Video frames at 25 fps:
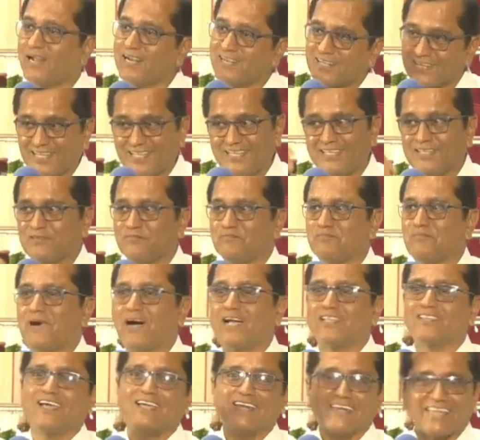but
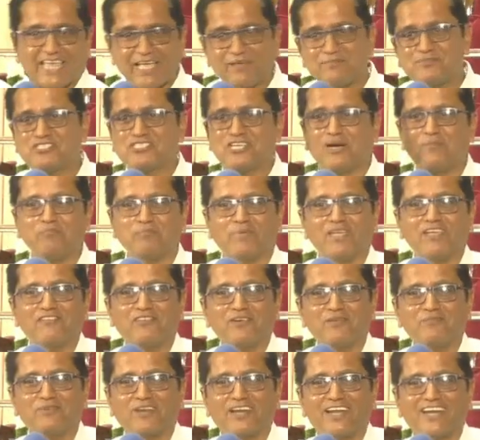mother keeps jumping
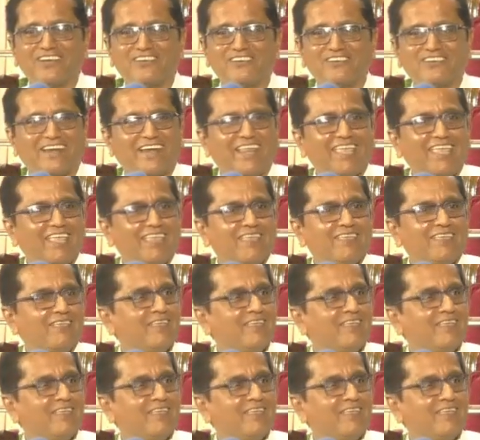from tree to tree.